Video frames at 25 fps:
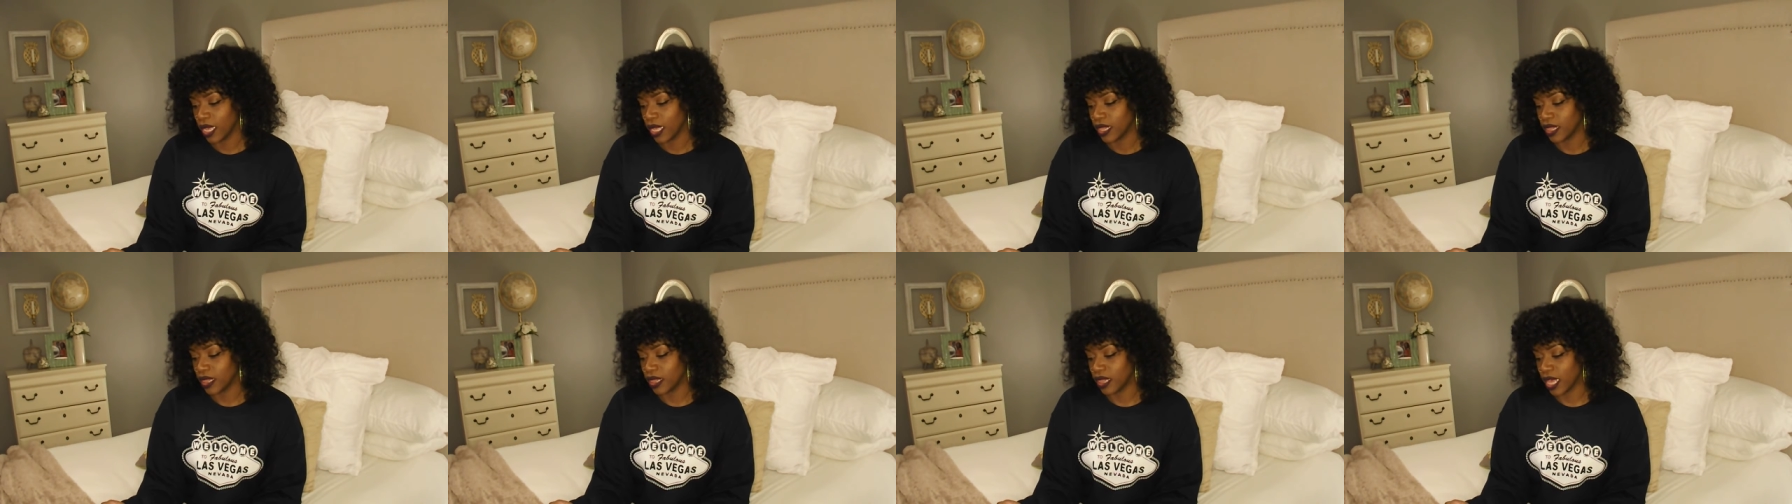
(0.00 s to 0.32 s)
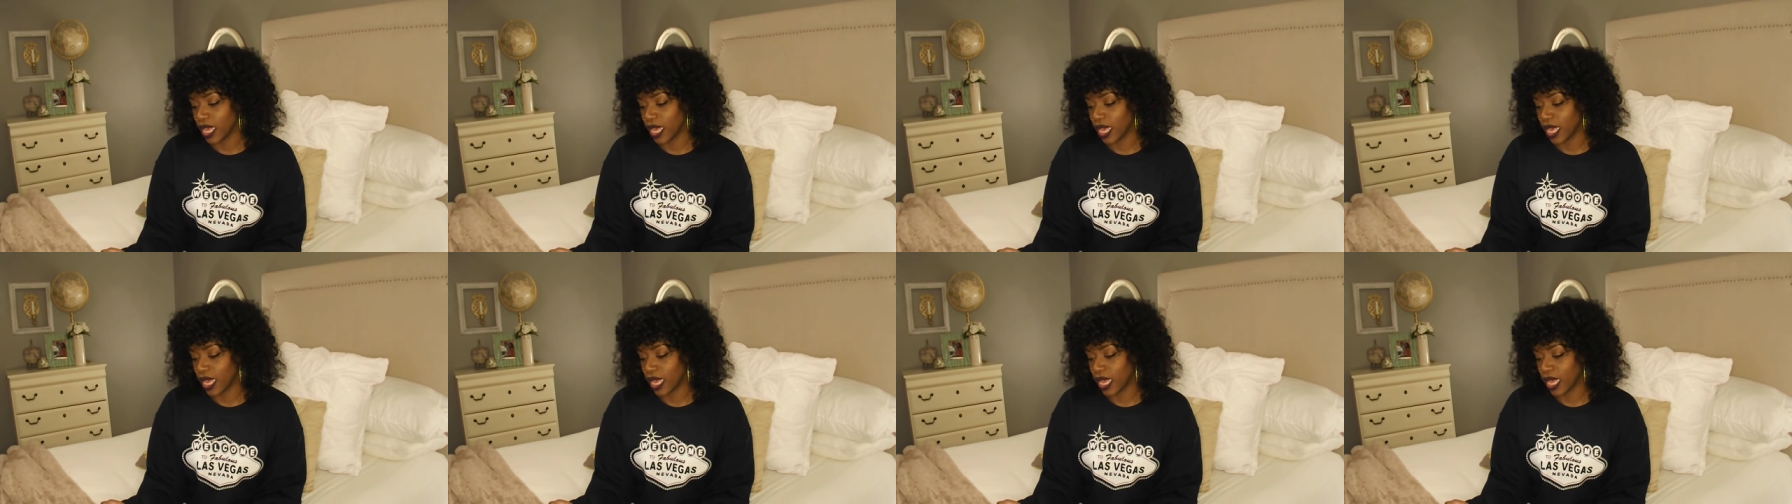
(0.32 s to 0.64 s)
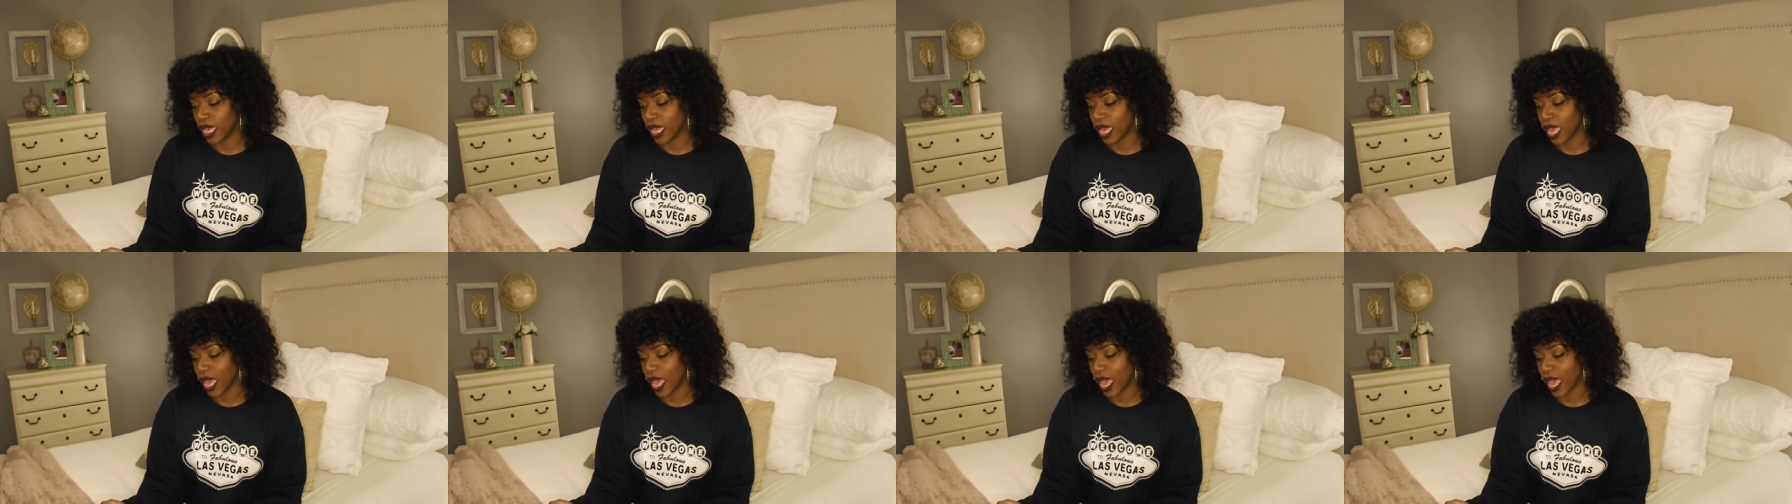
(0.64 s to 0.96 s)

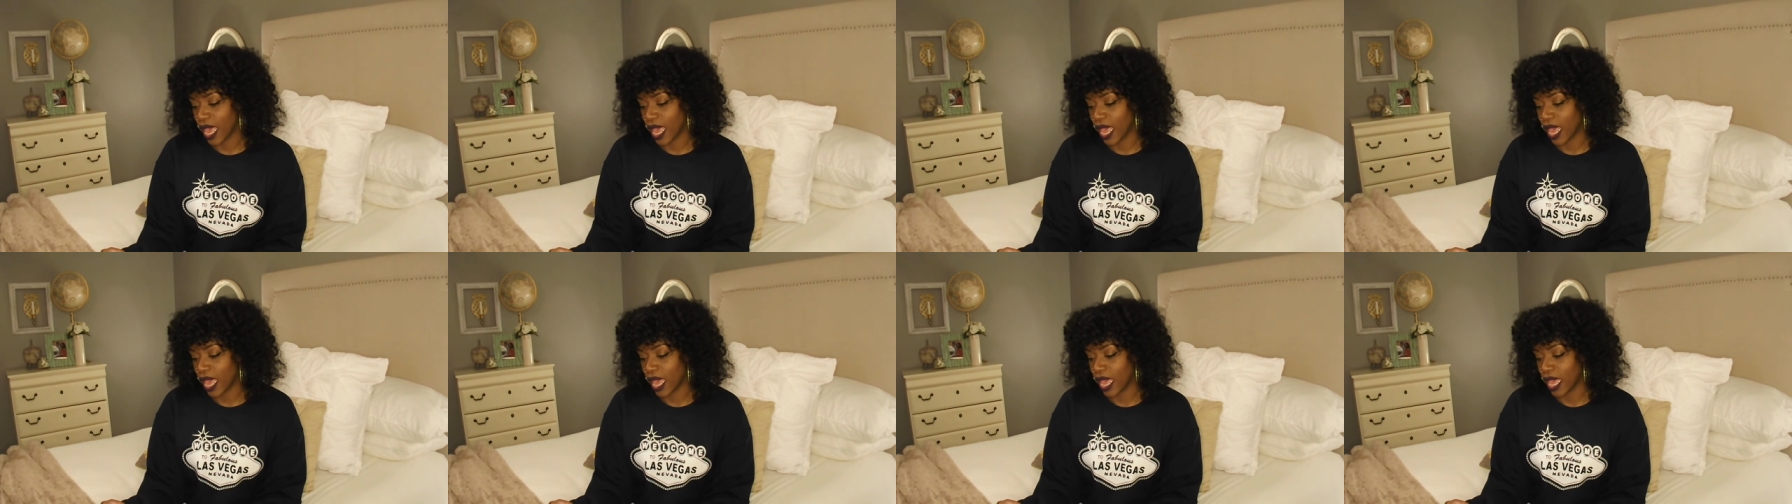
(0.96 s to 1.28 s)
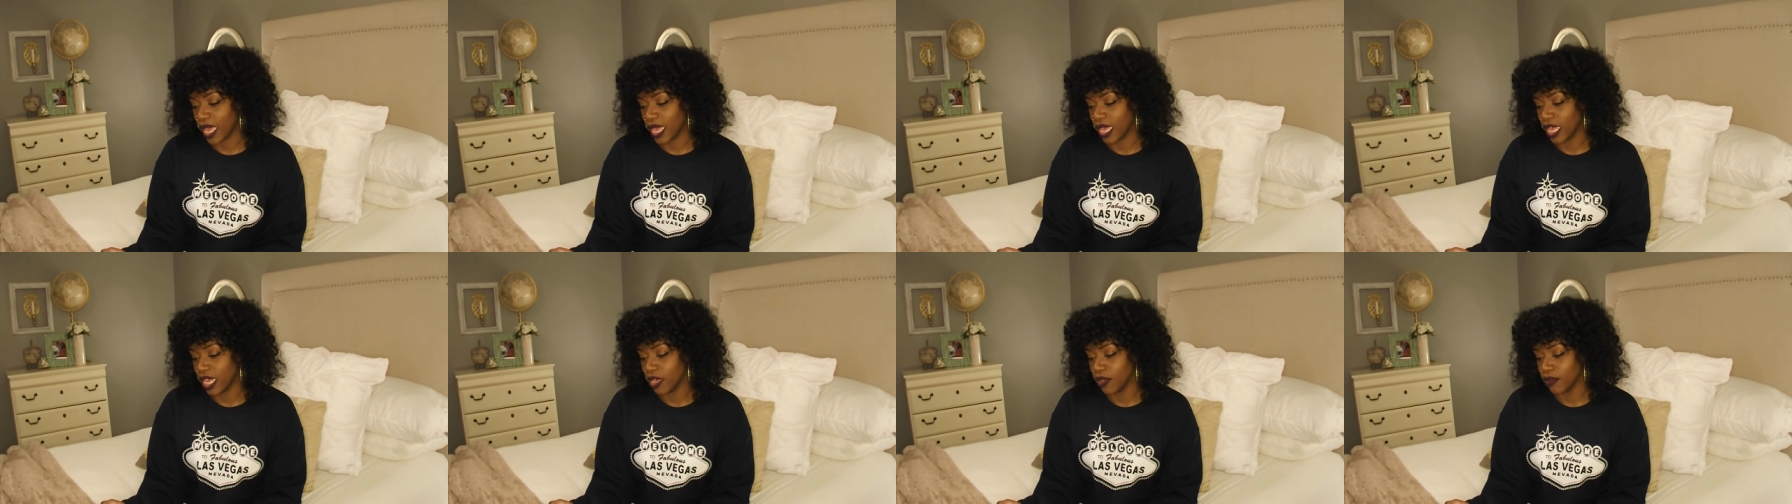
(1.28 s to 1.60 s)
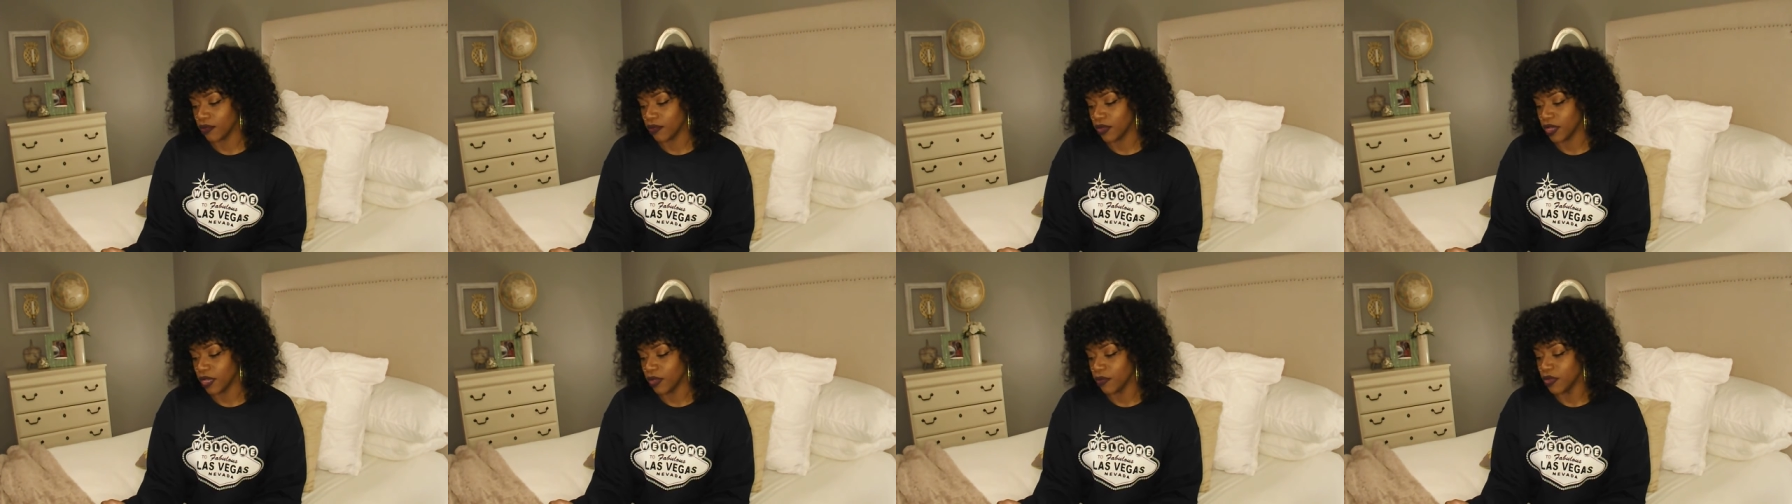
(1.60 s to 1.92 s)
They had
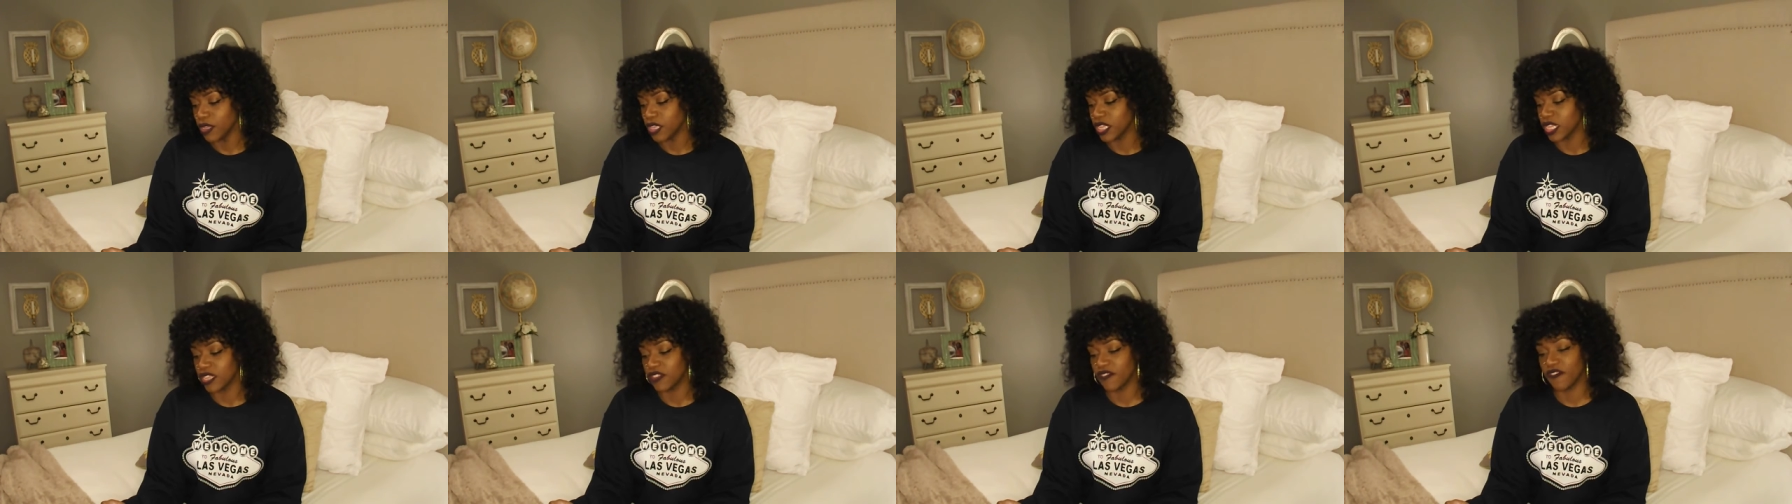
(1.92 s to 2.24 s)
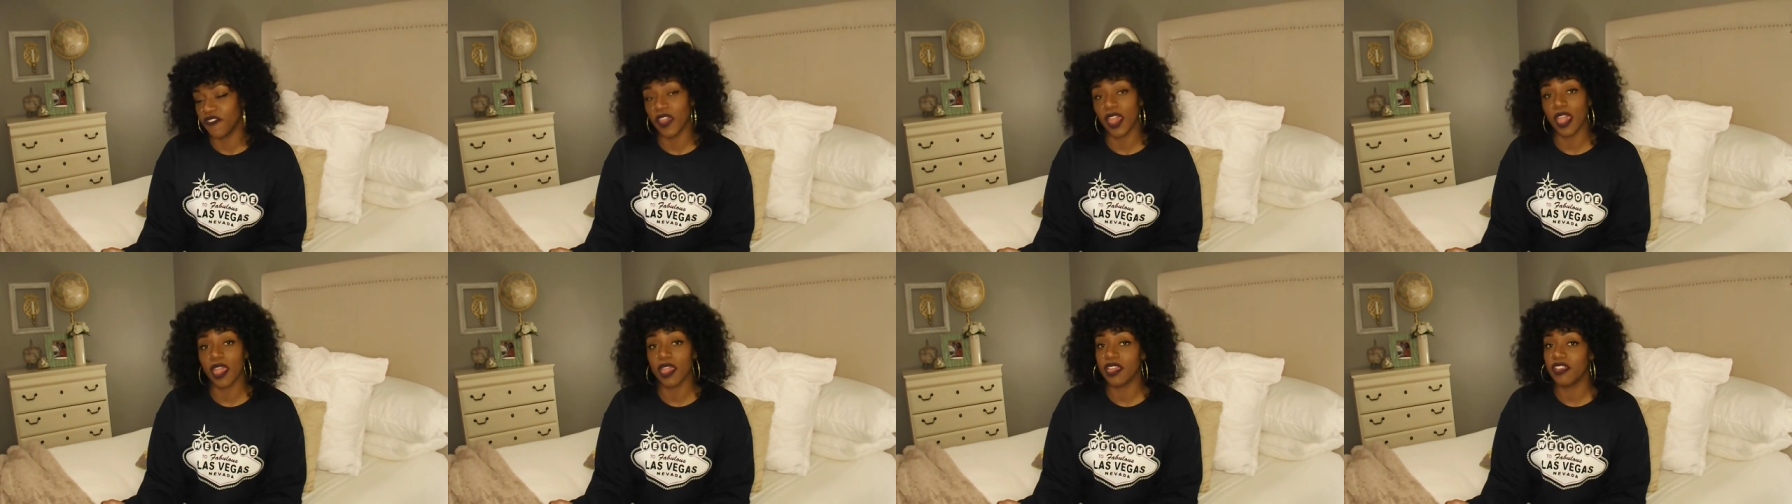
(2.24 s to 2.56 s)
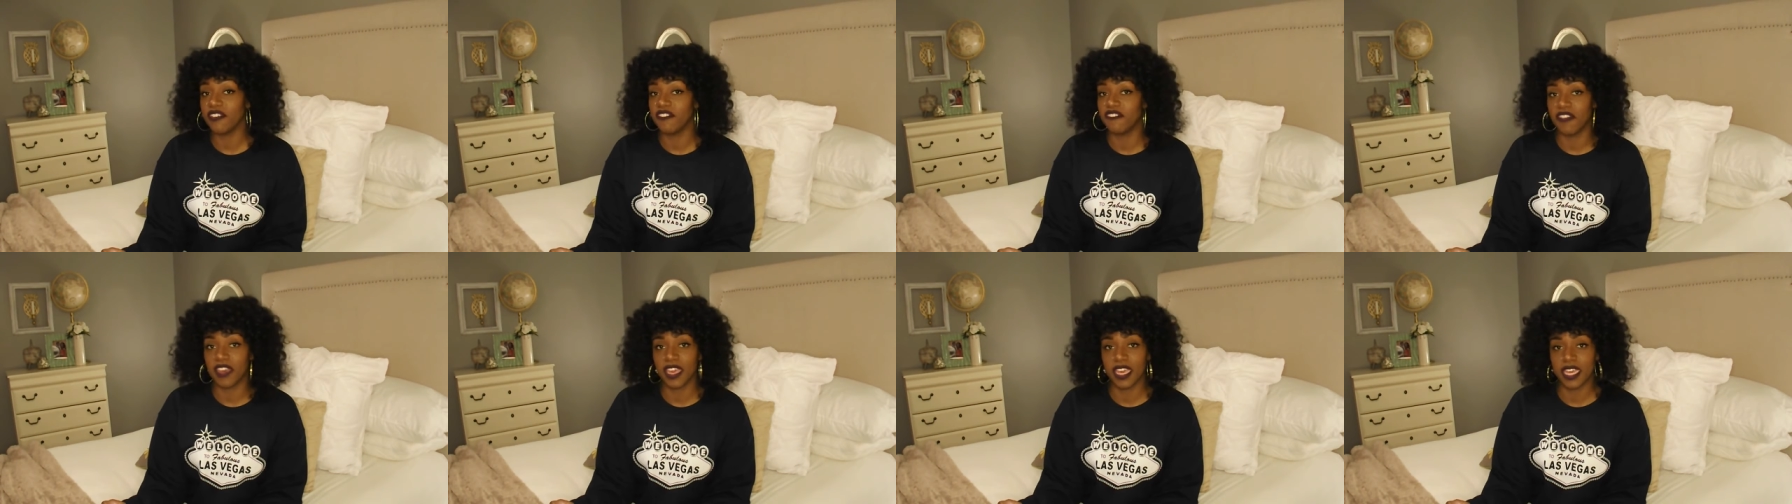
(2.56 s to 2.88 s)
it was just very
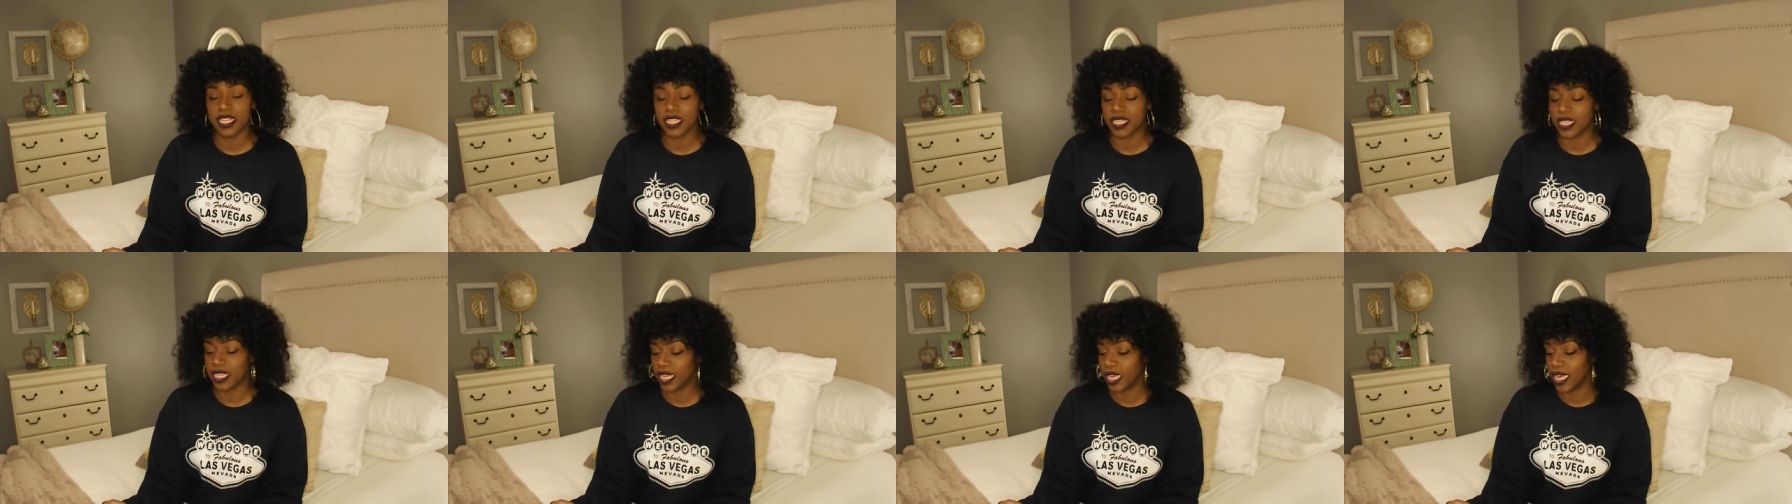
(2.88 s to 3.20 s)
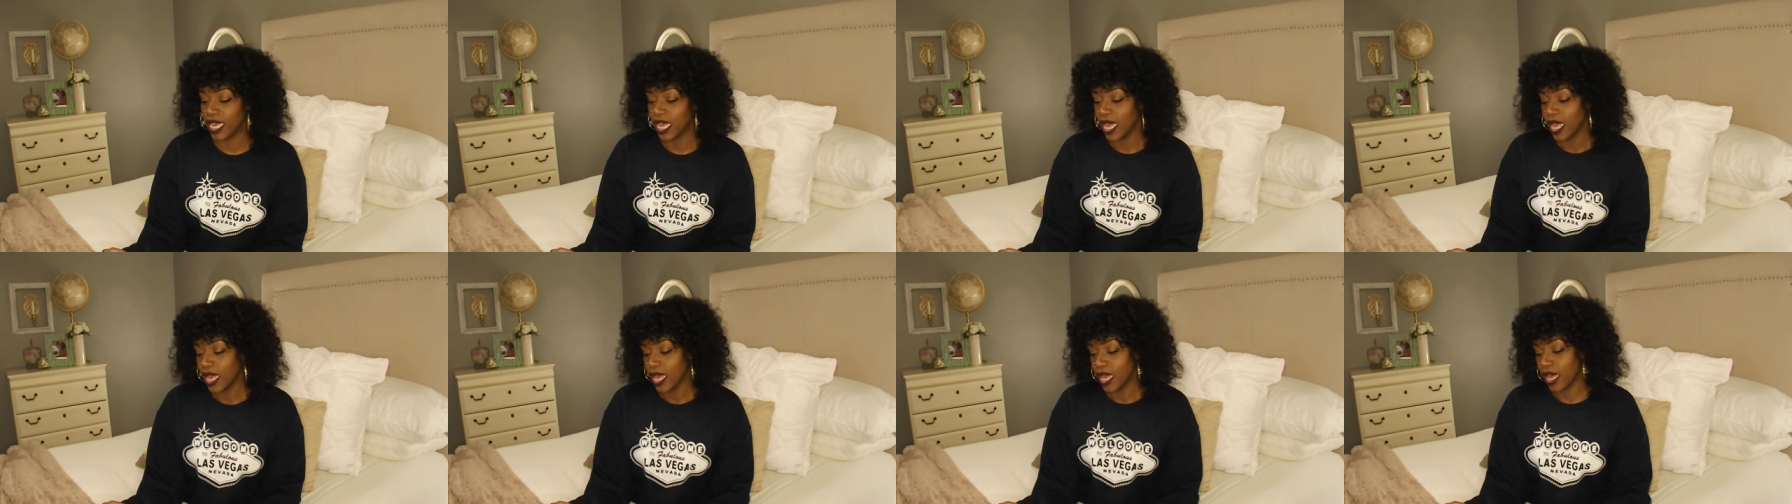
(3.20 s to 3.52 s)
fancy.